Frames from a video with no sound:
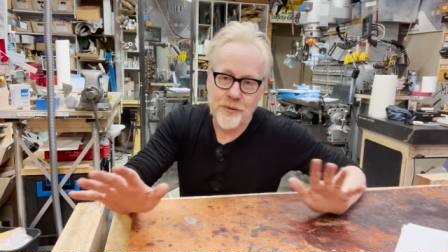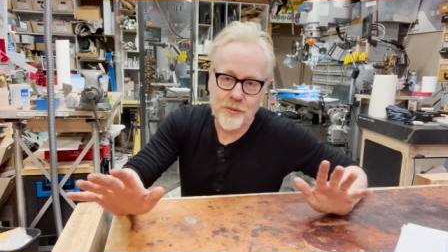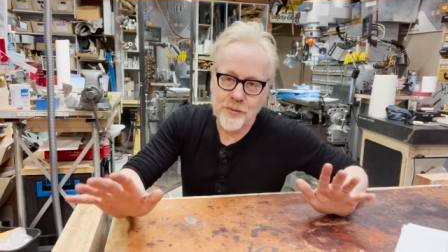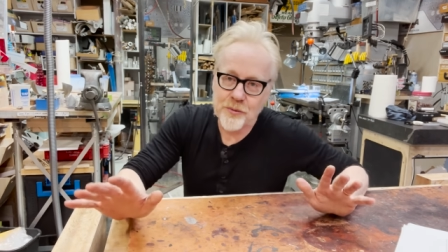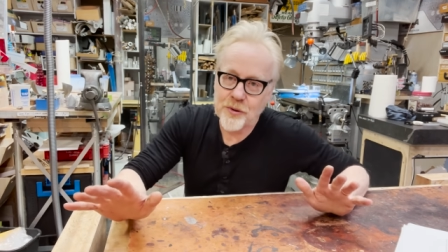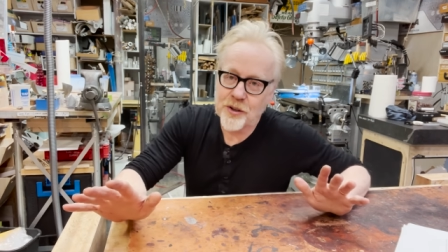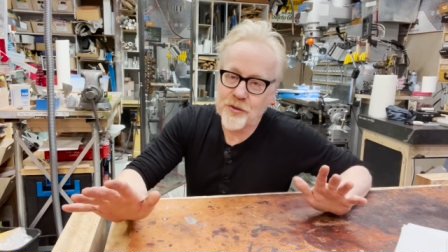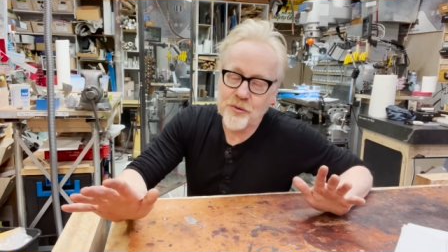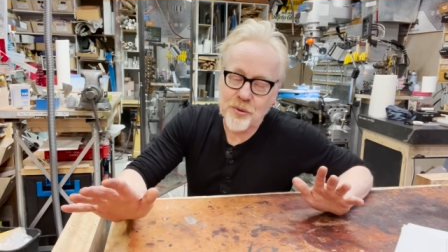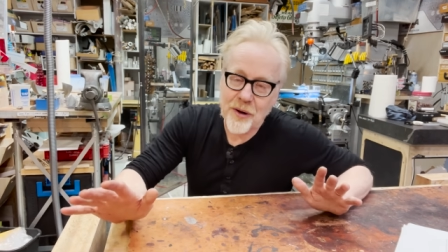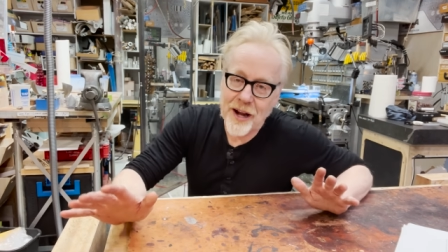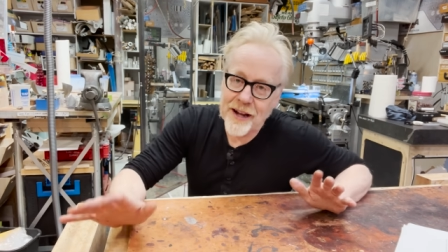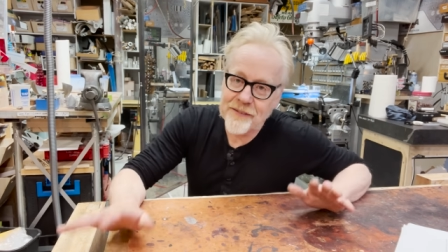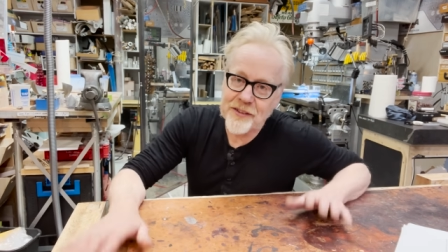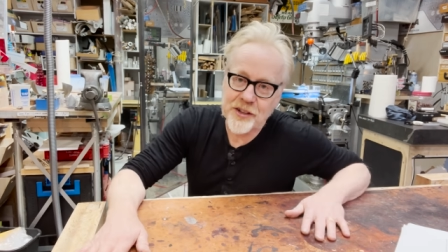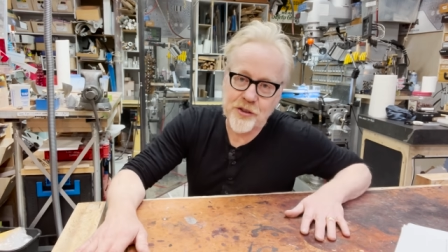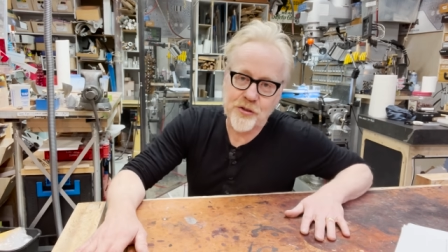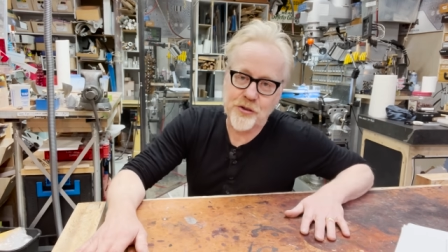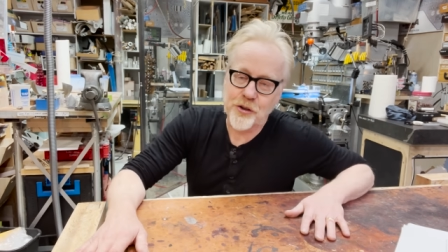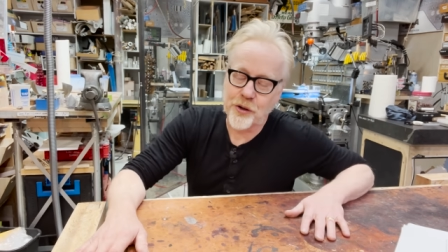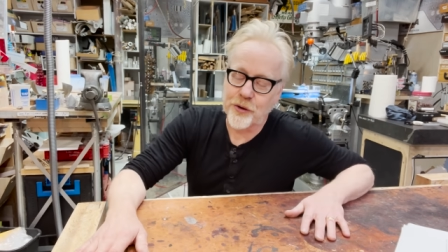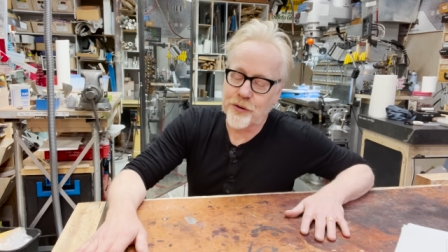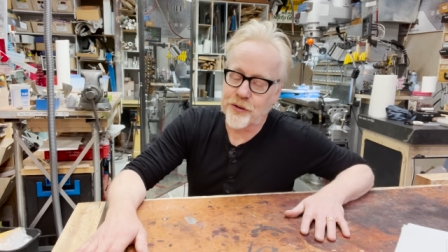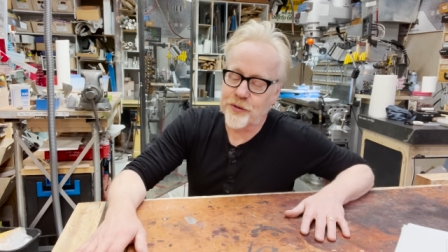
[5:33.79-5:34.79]
the driving
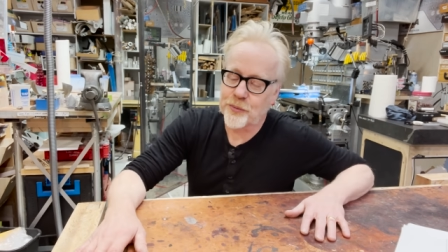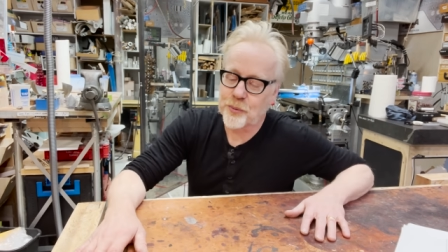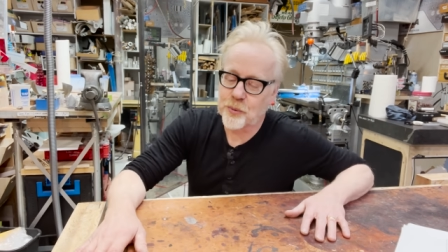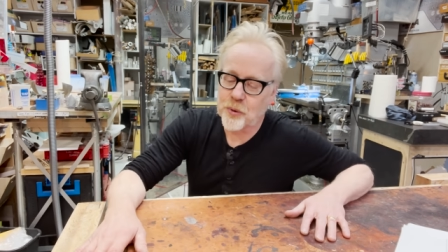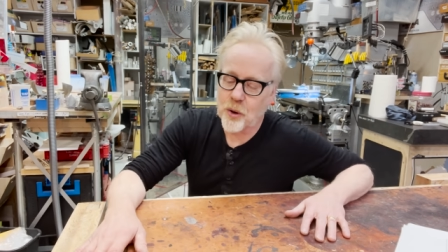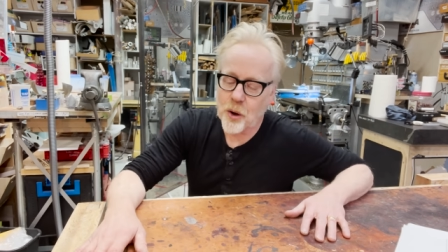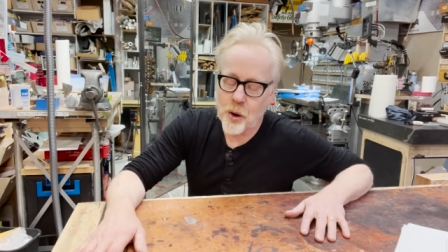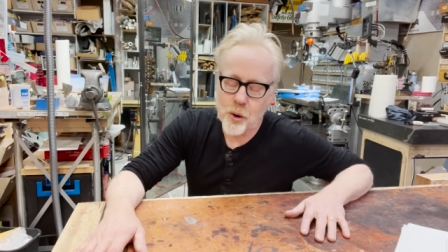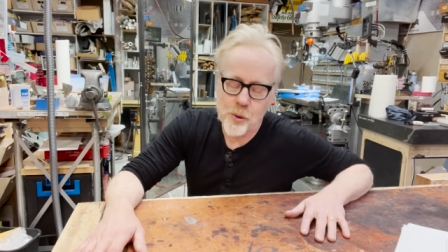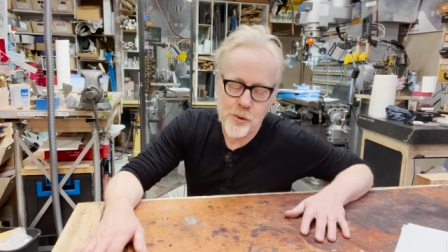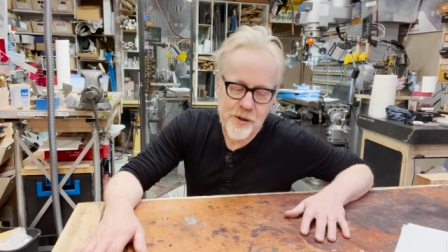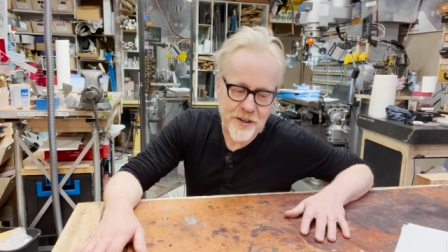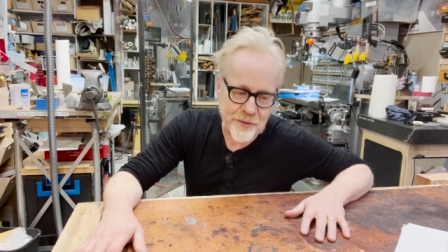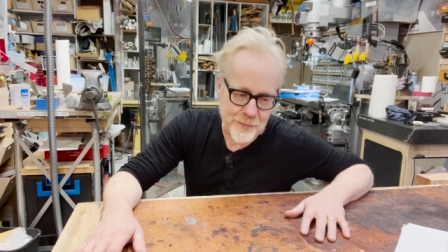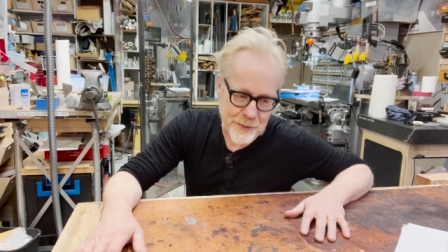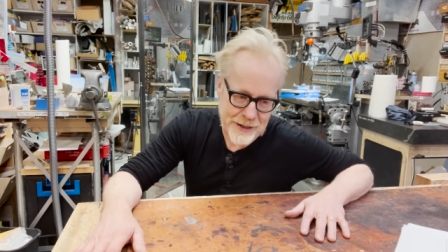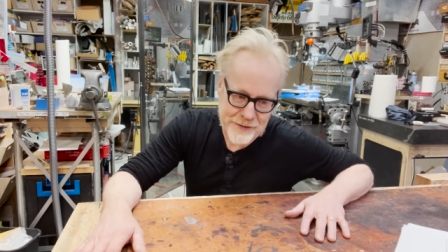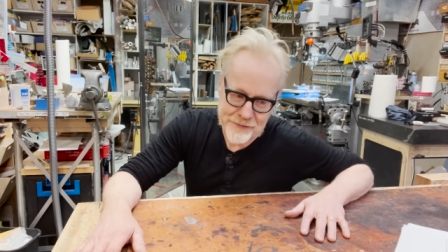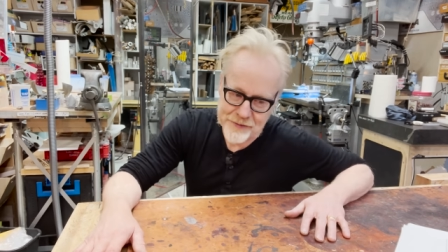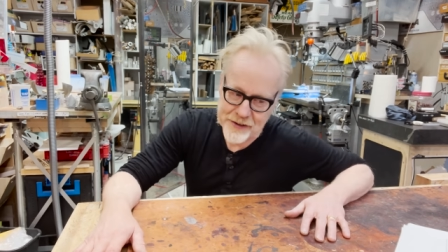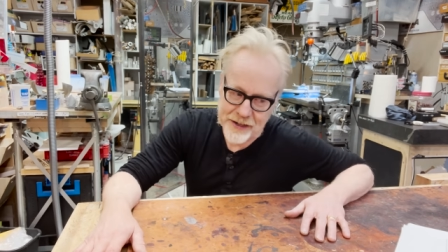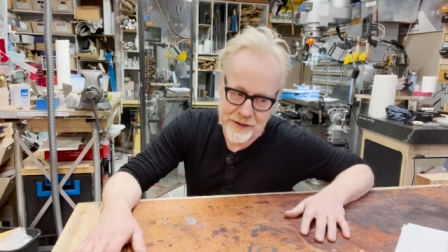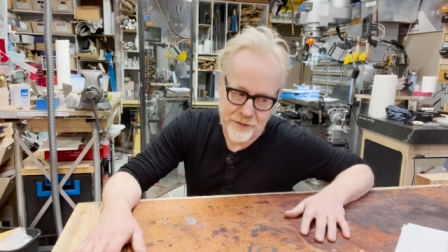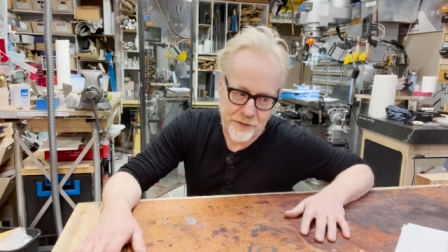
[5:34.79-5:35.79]
shows were always my
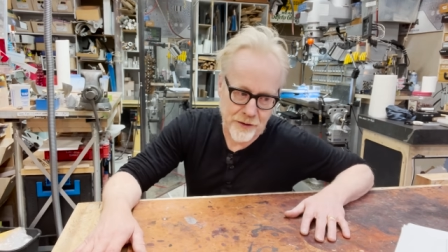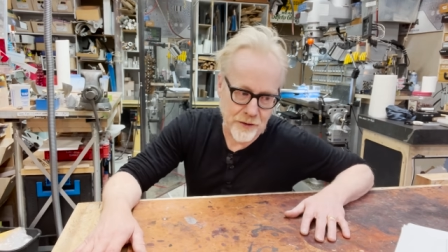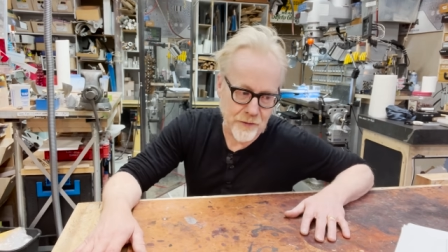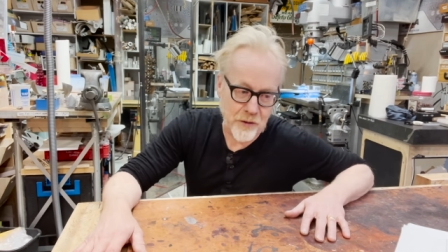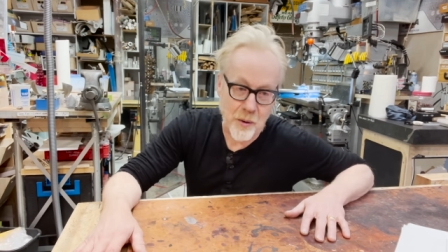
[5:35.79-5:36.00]
favorite.